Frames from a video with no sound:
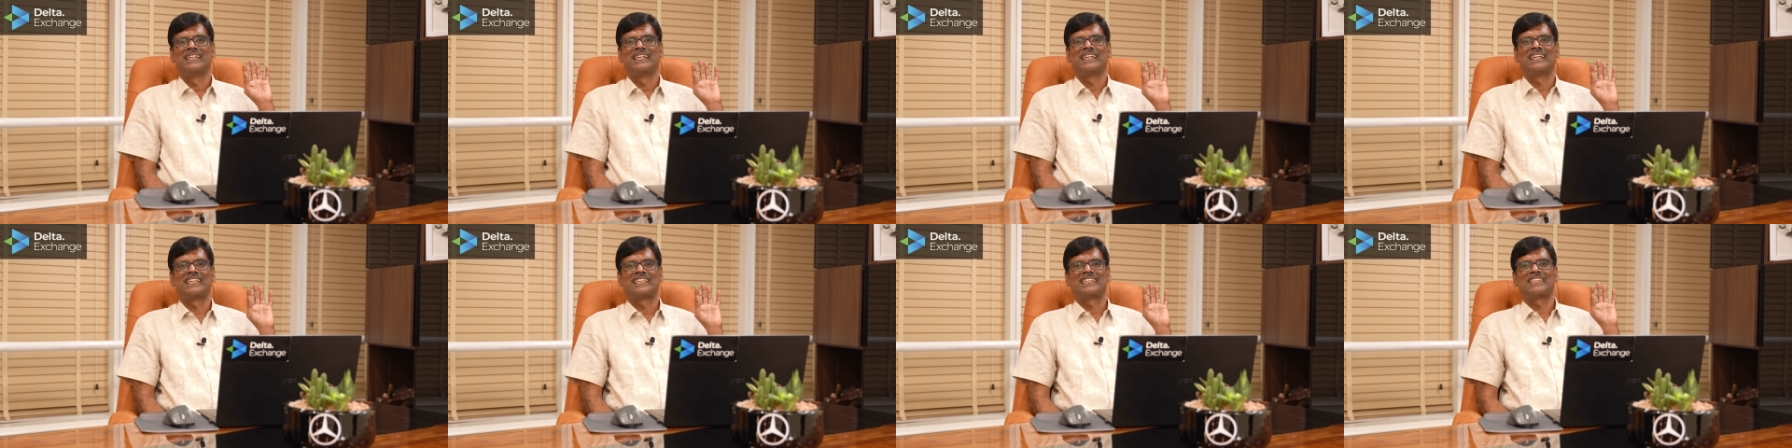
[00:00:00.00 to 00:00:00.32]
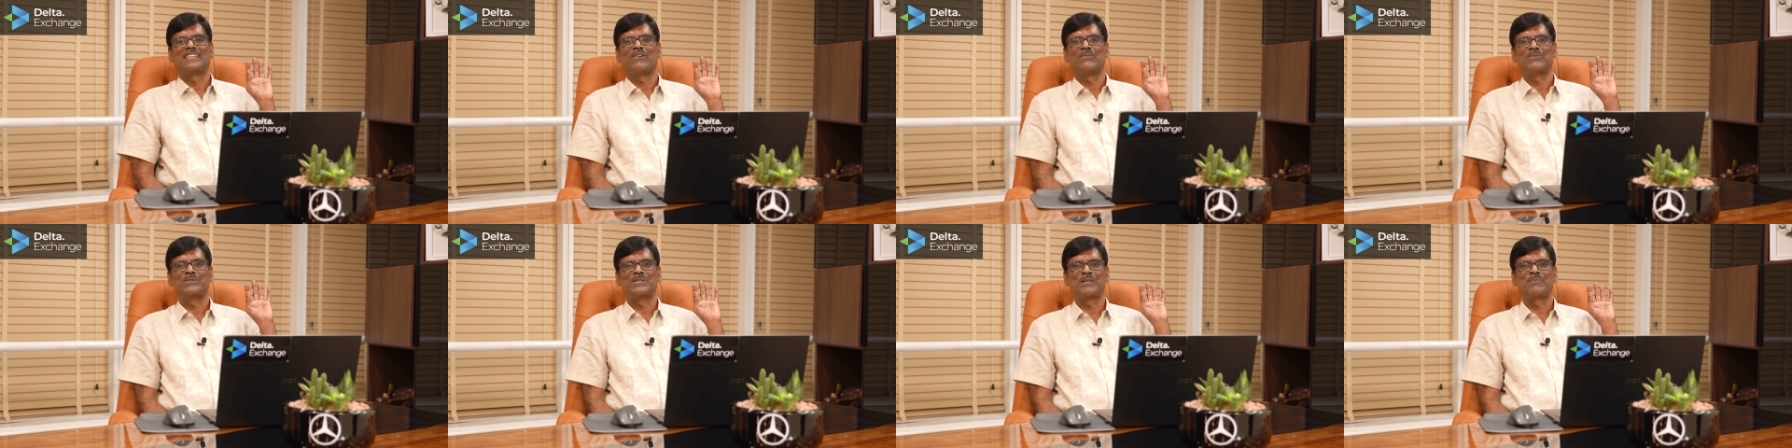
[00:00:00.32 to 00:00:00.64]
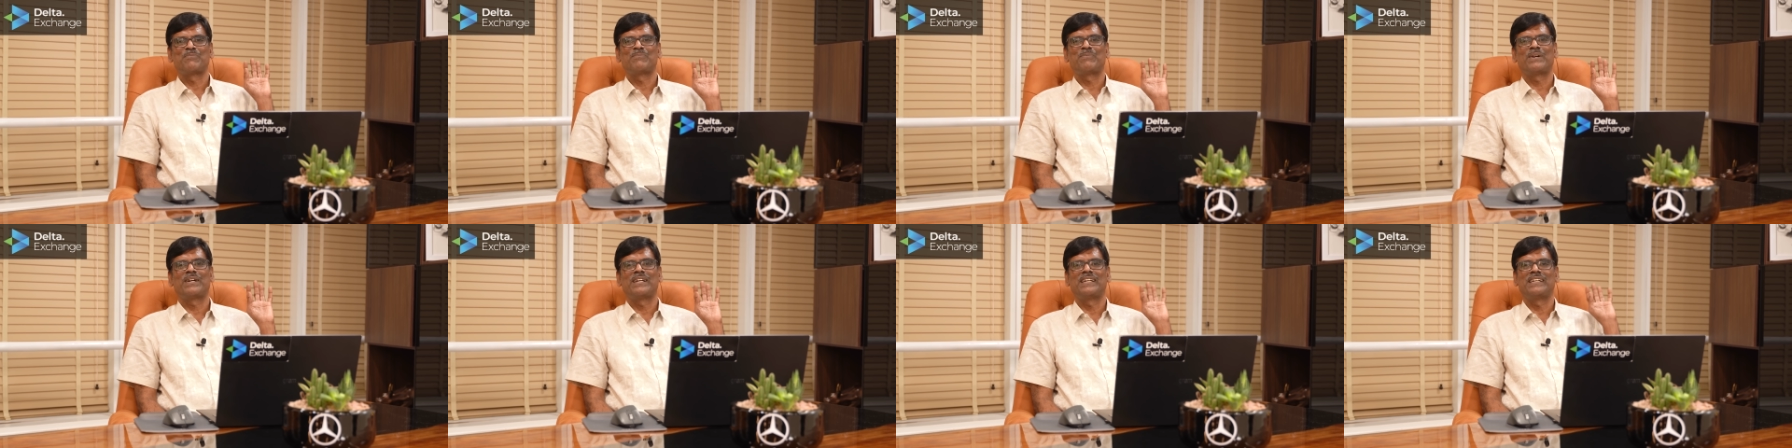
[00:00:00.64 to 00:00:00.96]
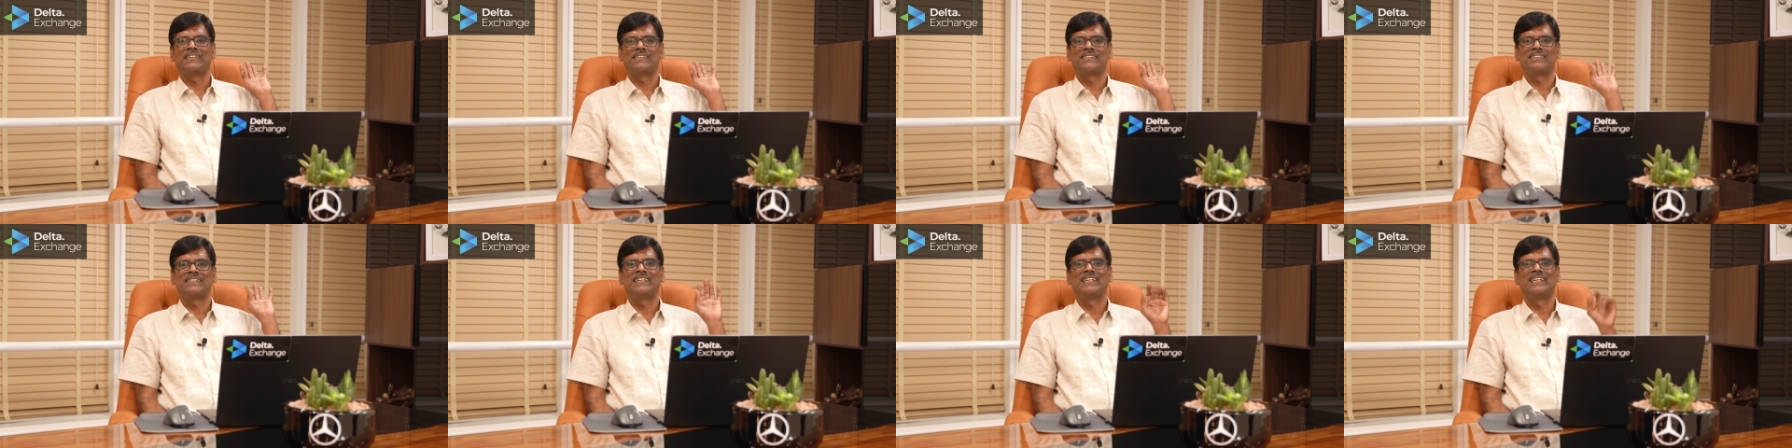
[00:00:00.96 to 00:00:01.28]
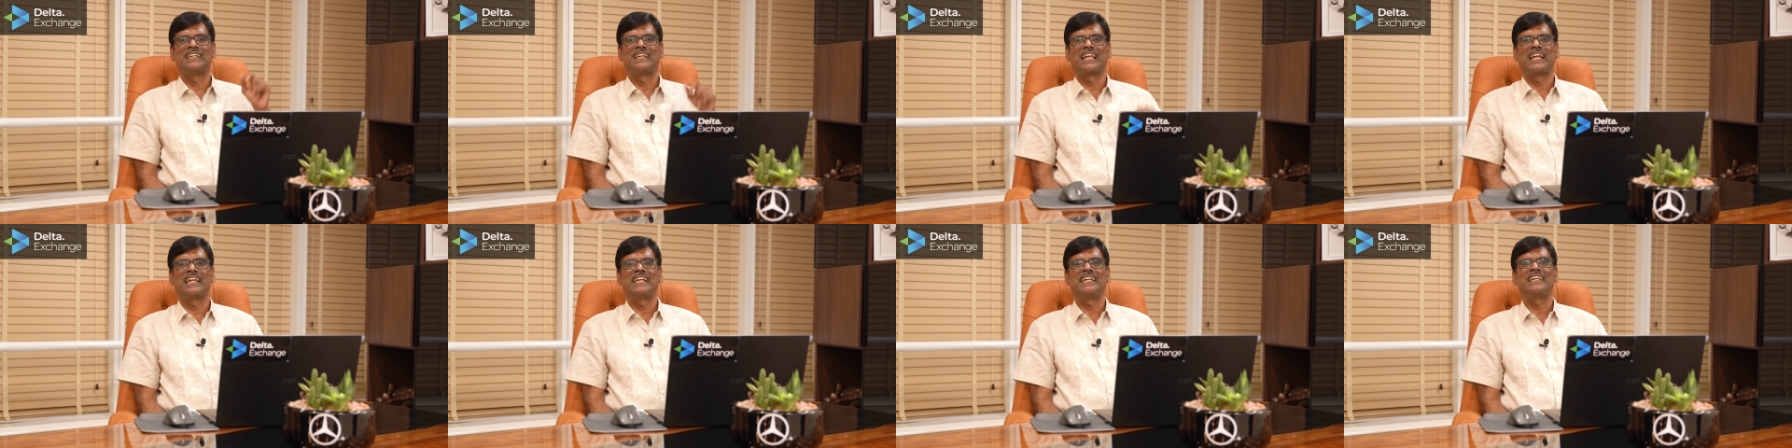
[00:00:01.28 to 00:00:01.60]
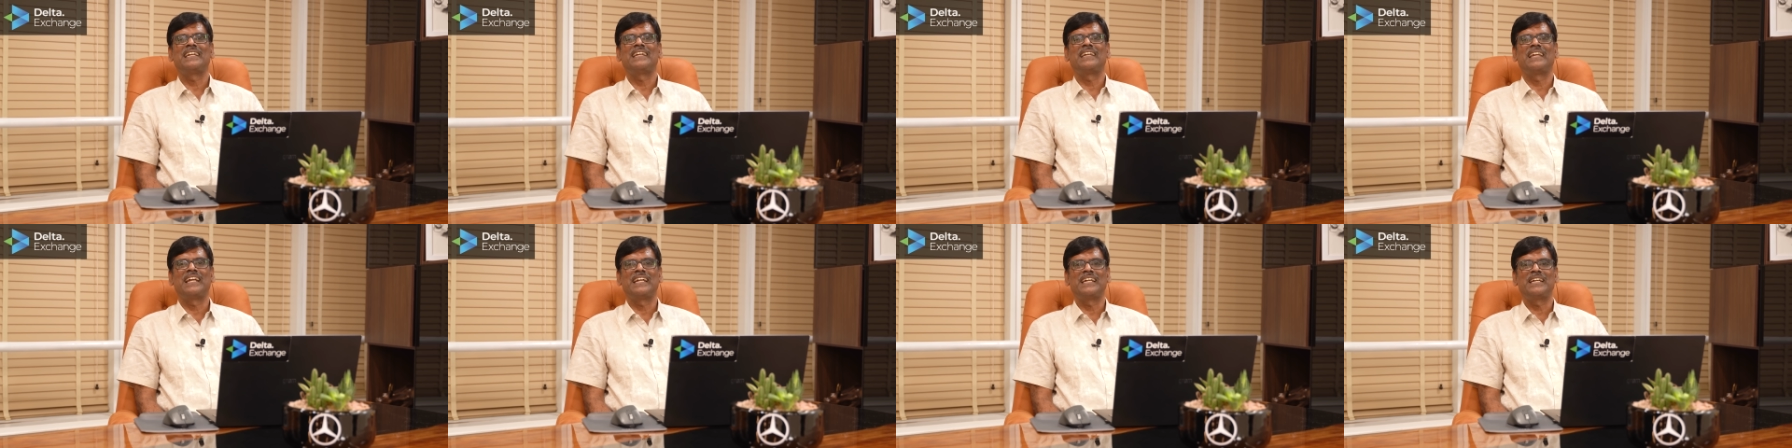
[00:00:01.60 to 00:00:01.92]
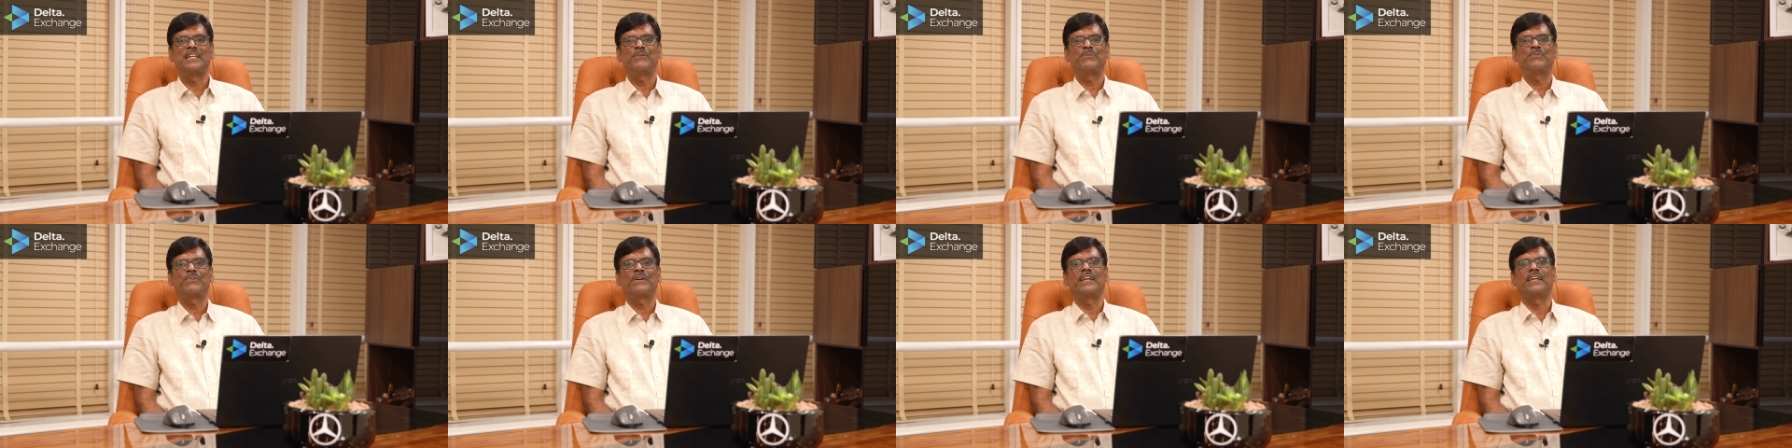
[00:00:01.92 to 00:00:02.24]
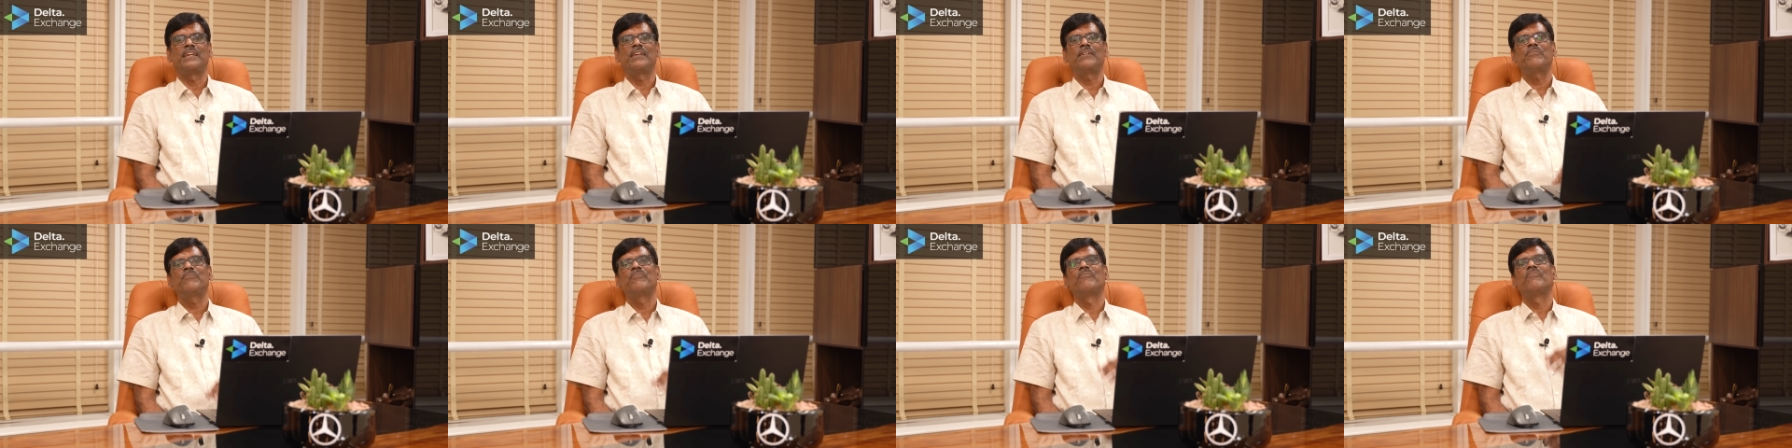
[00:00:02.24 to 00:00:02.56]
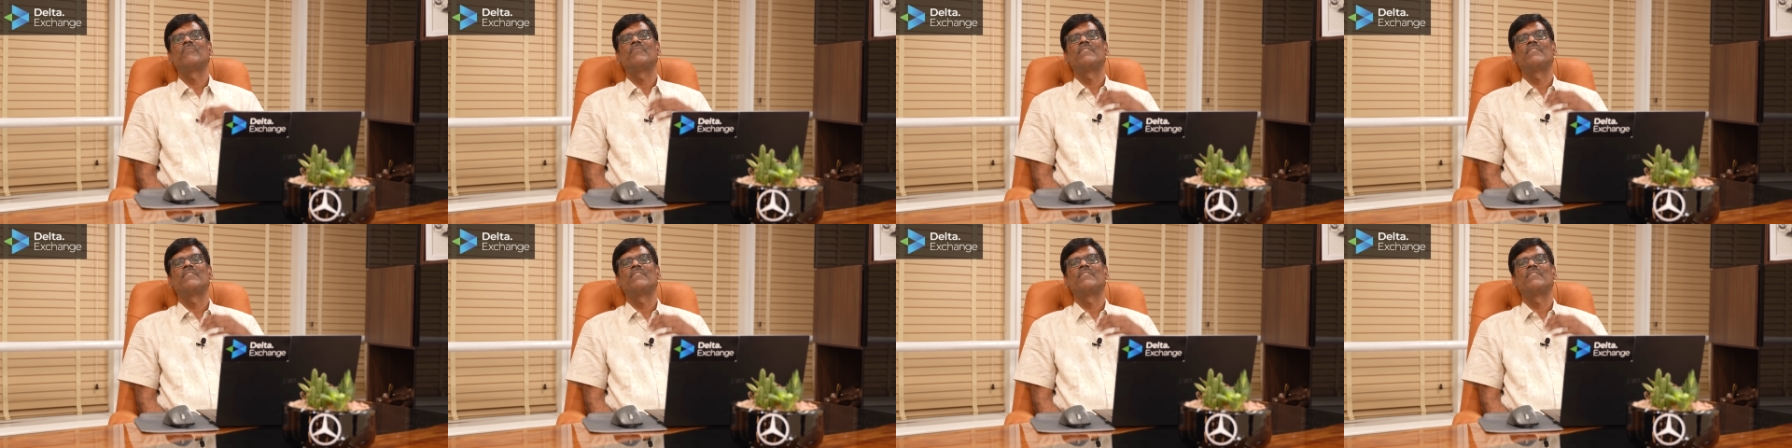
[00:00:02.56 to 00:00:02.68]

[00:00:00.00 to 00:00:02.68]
1,000 point in 1995,